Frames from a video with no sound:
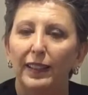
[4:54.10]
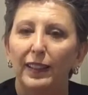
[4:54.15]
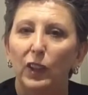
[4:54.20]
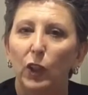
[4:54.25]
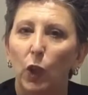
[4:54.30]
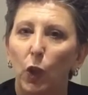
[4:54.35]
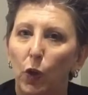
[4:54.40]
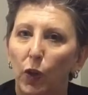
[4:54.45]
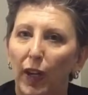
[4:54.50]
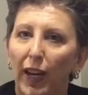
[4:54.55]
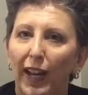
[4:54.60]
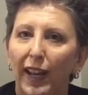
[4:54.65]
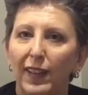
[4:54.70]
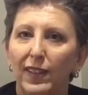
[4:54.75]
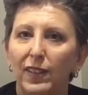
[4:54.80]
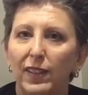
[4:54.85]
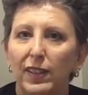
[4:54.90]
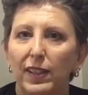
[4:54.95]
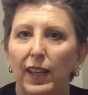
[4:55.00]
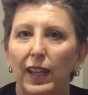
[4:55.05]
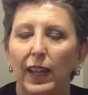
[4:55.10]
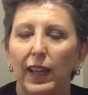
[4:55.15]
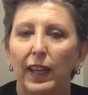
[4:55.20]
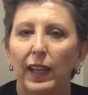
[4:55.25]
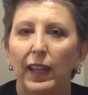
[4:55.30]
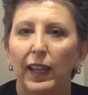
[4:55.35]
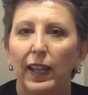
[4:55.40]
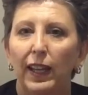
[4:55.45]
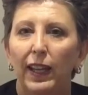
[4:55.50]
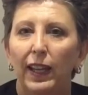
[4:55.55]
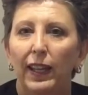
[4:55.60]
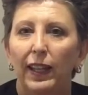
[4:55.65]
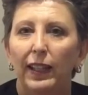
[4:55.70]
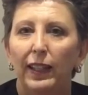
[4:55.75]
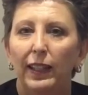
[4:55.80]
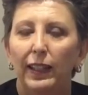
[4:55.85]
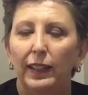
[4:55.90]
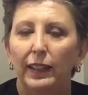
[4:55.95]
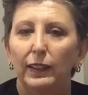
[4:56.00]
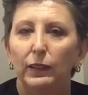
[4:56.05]
long-lasting
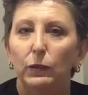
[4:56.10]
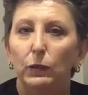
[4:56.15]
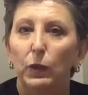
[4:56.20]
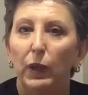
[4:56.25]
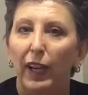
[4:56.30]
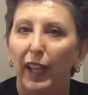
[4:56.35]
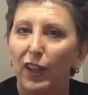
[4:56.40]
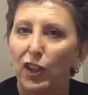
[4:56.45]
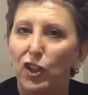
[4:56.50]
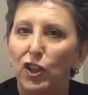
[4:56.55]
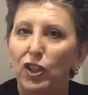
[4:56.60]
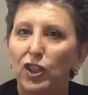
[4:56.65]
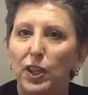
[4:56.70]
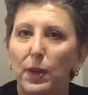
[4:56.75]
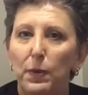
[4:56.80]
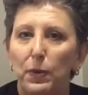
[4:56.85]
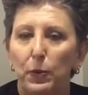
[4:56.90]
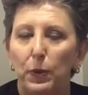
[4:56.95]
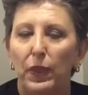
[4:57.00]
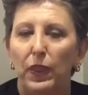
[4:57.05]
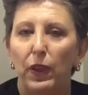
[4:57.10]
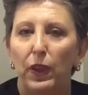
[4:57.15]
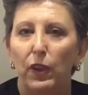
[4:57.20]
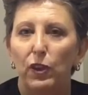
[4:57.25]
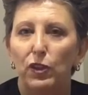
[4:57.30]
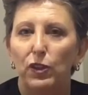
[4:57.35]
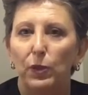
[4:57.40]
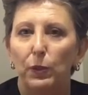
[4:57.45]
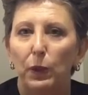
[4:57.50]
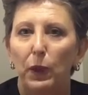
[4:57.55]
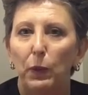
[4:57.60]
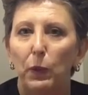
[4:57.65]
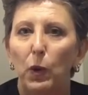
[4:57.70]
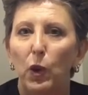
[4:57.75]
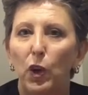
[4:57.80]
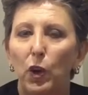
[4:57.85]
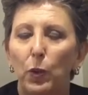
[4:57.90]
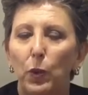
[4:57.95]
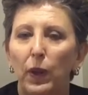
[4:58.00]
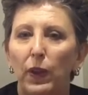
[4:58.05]
relationships with those that we
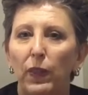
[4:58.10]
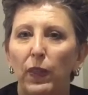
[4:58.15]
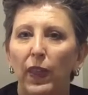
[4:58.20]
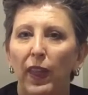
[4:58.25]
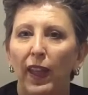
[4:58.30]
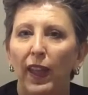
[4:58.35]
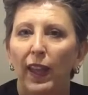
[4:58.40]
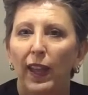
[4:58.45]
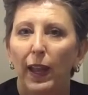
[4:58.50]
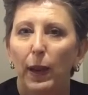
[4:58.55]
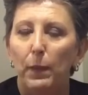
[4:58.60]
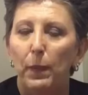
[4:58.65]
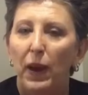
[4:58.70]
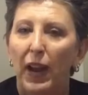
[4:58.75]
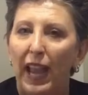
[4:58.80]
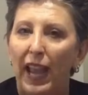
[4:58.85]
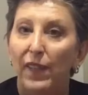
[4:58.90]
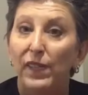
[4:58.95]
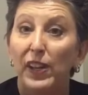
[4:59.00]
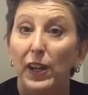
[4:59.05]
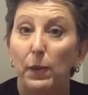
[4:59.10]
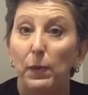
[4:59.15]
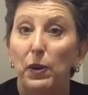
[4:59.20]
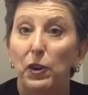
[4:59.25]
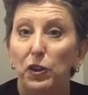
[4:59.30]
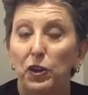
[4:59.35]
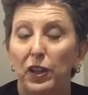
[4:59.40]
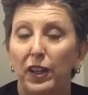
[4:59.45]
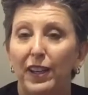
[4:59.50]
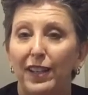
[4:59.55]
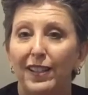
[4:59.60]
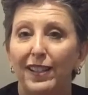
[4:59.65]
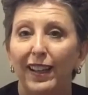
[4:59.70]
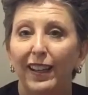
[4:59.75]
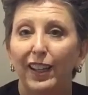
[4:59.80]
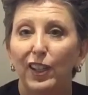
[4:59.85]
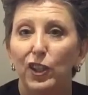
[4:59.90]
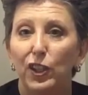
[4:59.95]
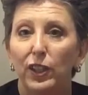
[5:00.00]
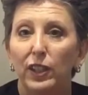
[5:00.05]
work with, and by having emotional
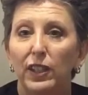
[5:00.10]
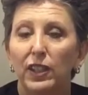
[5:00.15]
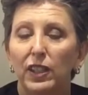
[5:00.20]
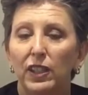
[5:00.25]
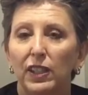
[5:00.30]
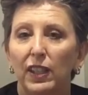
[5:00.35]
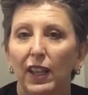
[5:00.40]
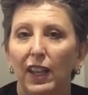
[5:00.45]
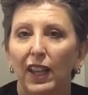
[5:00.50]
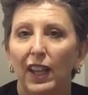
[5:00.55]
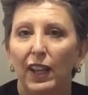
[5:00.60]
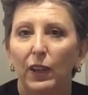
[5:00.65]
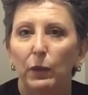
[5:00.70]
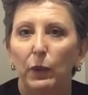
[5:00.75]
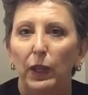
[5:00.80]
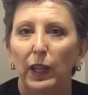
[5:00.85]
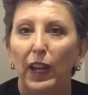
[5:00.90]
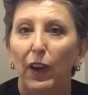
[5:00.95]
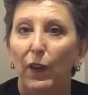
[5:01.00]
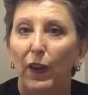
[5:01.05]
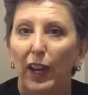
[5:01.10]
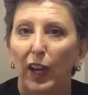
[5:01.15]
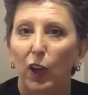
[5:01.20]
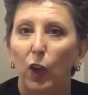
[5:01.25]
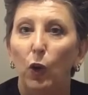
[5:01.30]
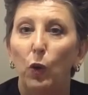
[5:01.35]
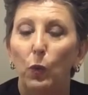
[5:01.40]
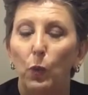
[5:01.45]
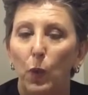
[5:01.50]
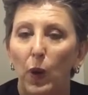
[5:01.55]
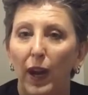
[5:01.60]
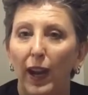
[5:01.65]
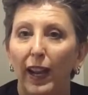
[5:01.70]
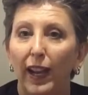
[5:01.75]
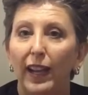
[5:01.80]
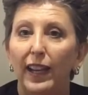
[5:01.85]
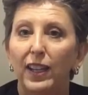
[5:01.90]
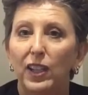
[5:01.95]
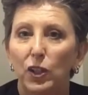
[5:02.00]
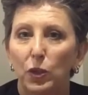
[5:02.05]
intelligence, we're going a long
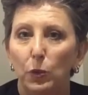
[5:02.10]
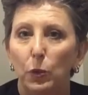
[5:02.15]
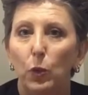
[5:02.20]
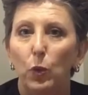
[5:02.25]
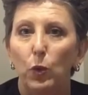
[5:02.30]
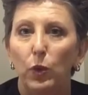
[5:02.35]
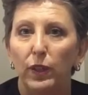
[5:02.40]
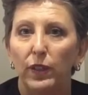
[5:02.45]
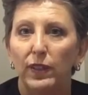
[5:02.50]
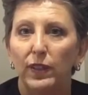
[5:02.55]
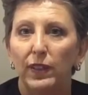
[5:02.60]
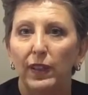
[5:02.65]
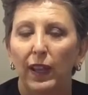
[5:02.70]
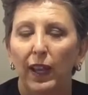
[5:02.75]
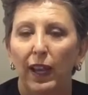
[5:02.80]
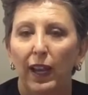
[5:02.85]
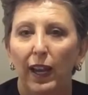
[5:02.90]
way towards